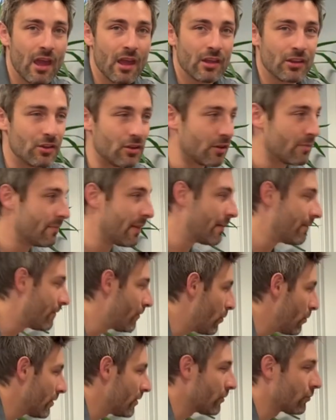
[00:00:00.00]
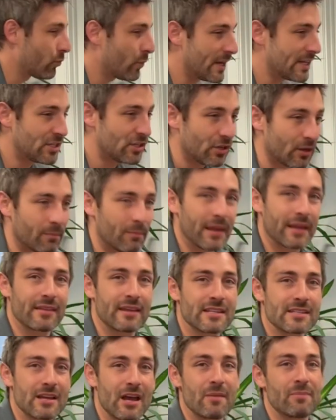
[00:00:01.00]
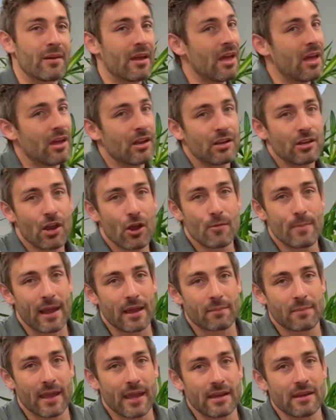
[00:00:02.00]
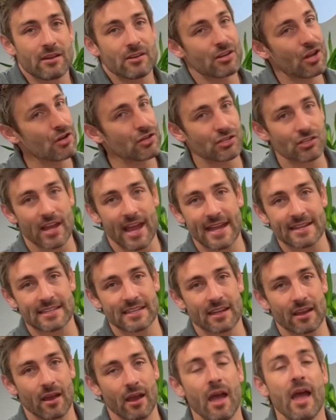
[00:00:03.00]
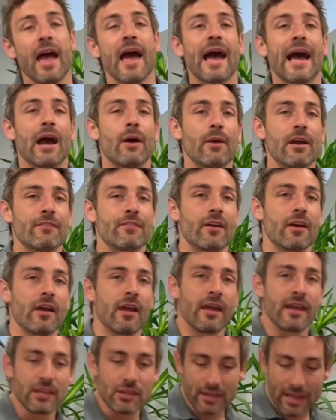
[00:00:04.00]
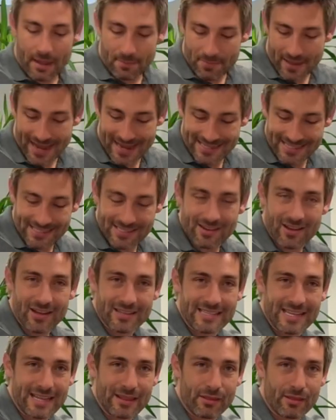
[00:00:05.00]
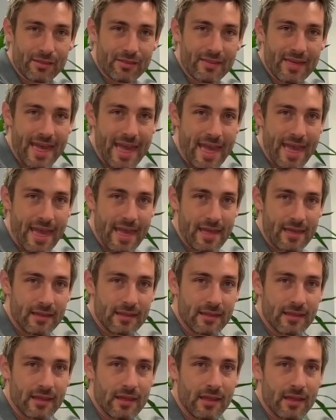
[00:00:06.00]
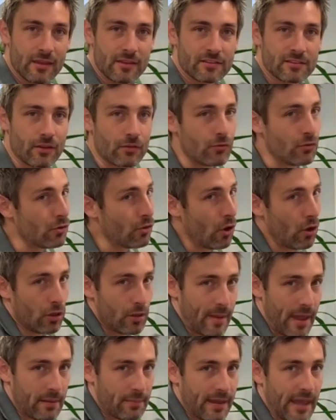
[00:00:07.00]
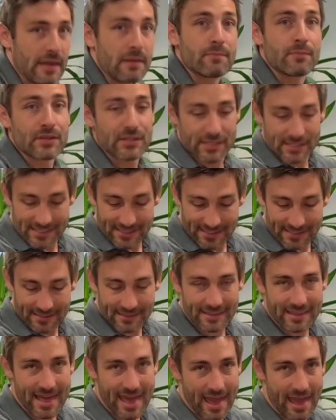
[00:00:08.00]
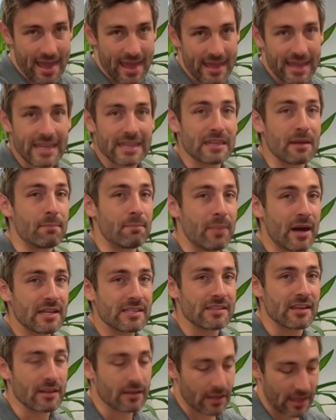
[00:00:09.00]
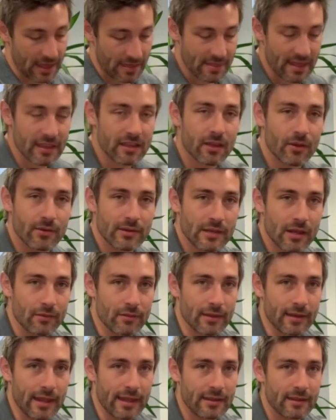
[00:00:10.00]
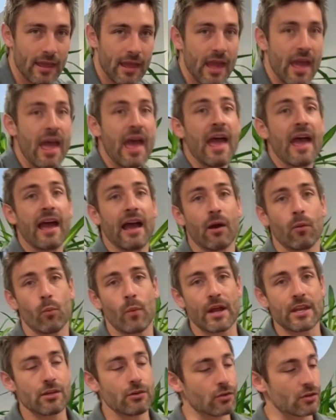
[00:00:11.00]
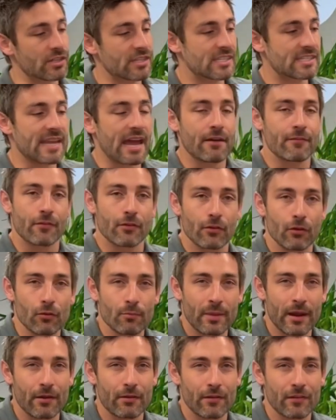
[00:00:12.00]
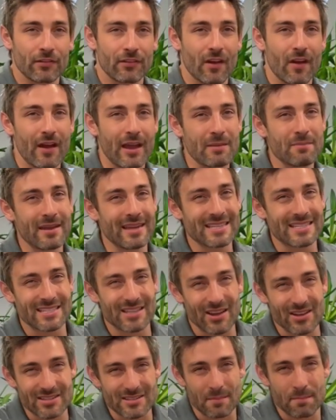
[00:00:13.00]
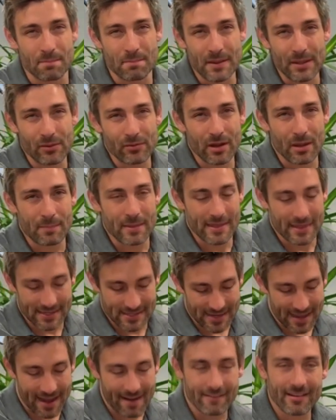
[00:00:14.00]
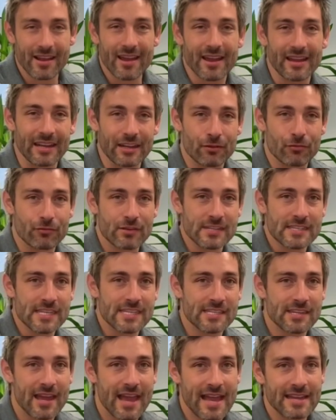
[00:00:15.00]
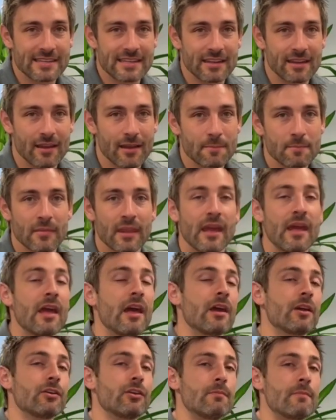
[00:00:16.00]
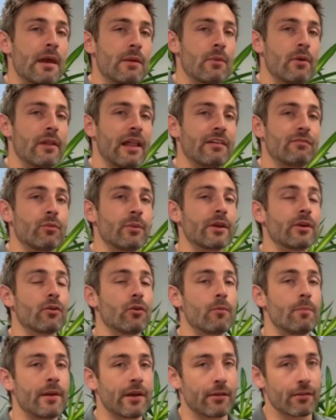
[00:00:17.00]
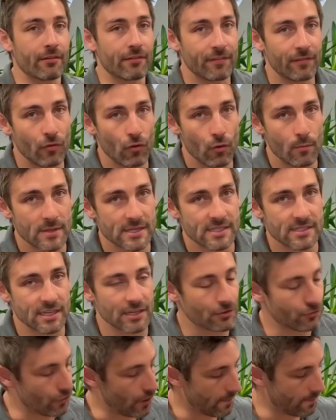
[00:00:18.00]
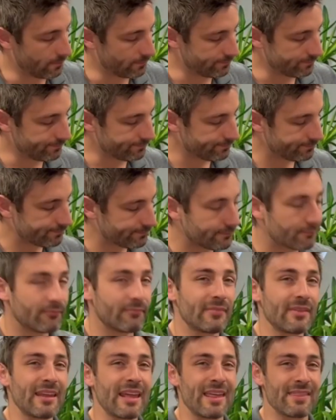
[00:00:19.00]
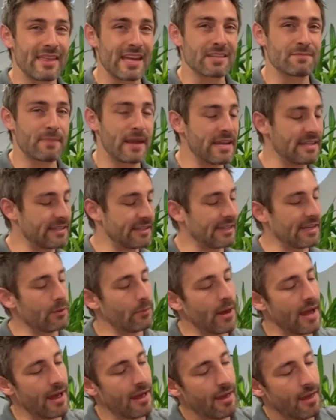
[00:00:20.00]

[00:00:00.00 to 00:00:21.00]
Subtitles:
you can bend forward and twist, you can pick things up, no back pain, no sciatica. However, you get pain starting there, so not the back pain, but there in the buttock and then going down the leg. And when you're sat for a long period of time, it starts to build up in this area and increase the sciatica. You may well have what we call piriformis syndrome. That's basically where